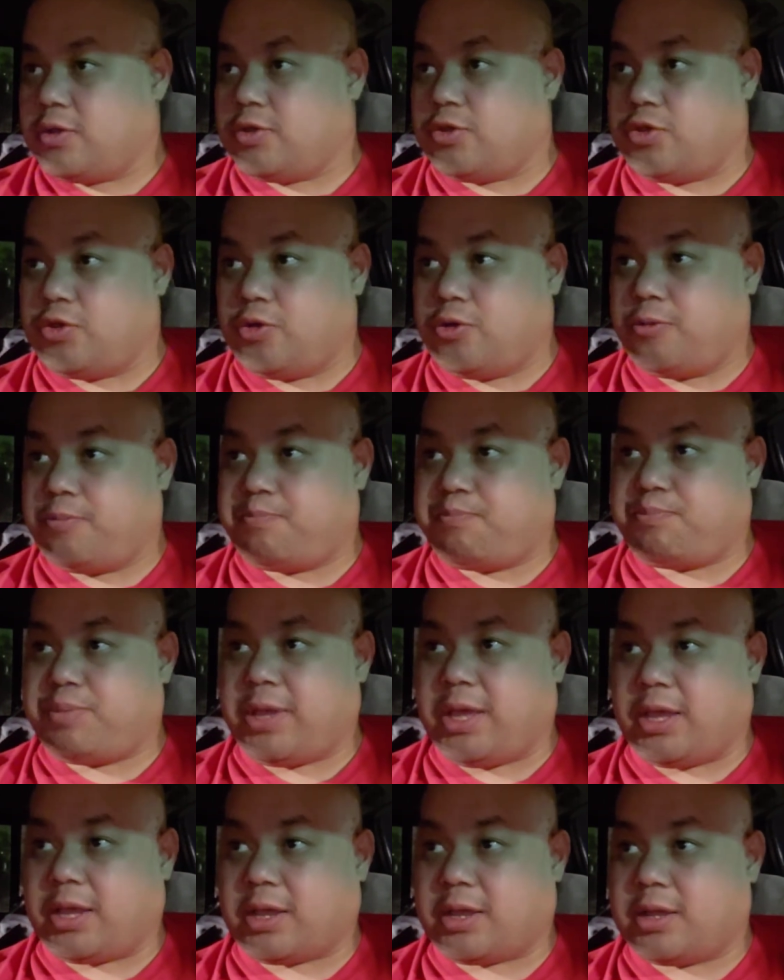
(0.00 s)
you
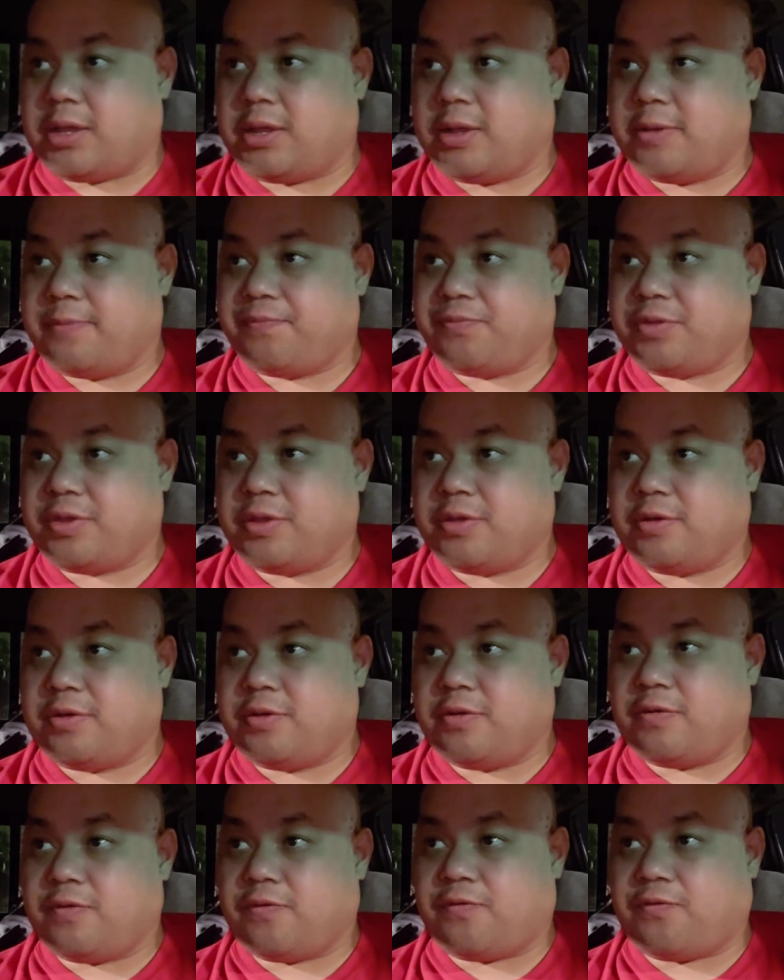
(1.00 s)
pick
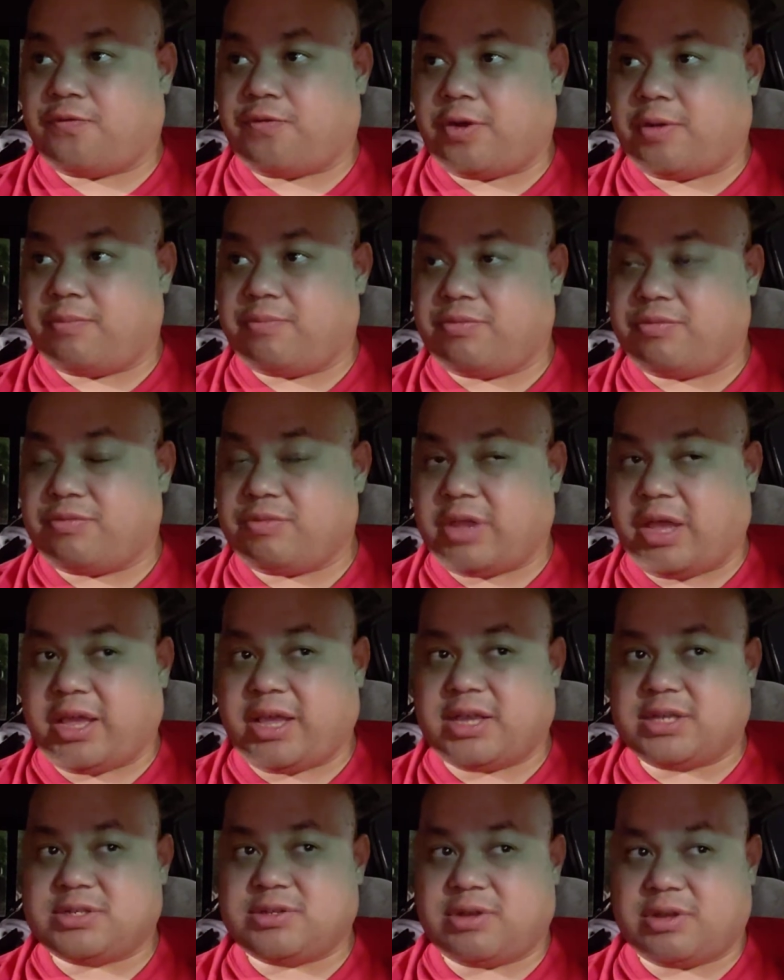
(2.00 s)
from, I
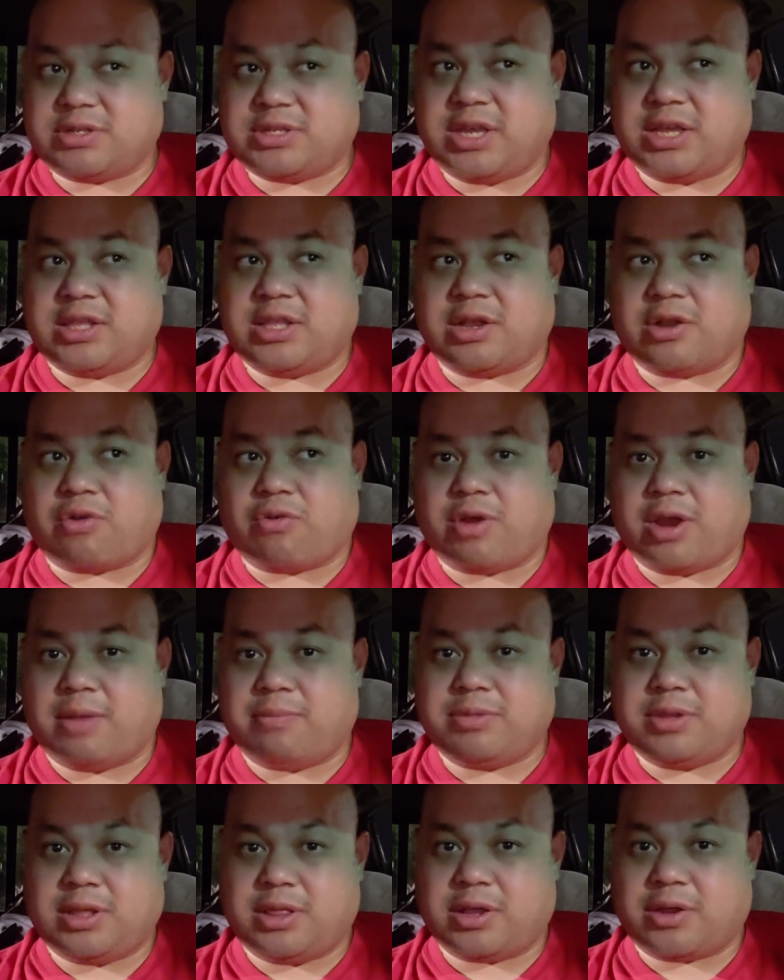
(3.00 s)
guess I'll say, the
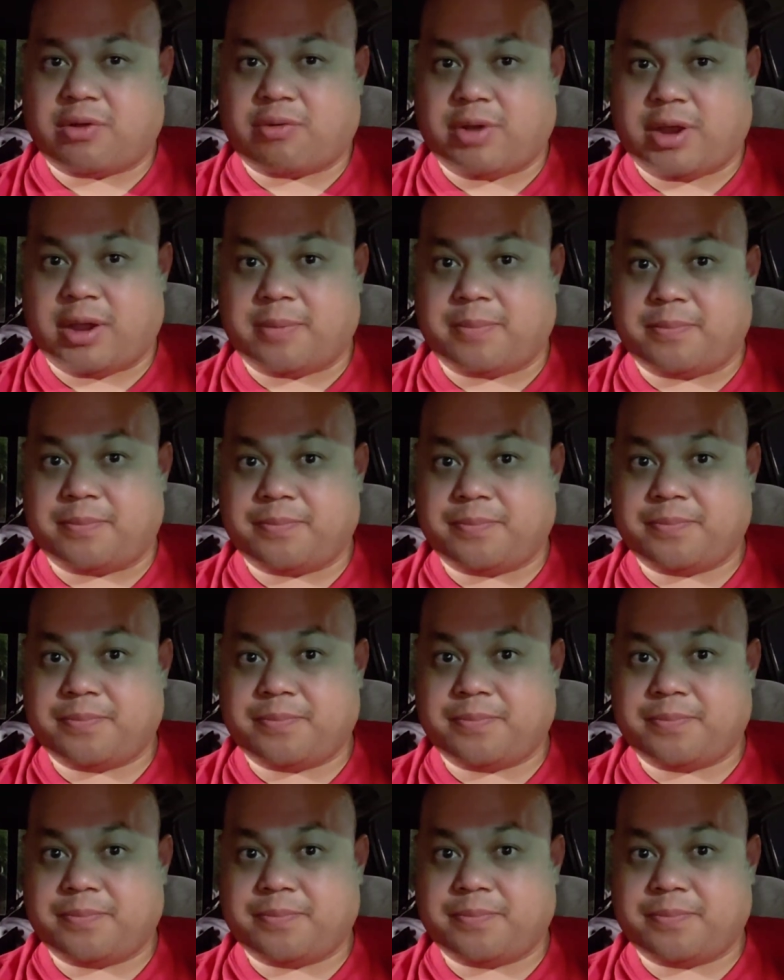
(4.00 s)
creme de la creme.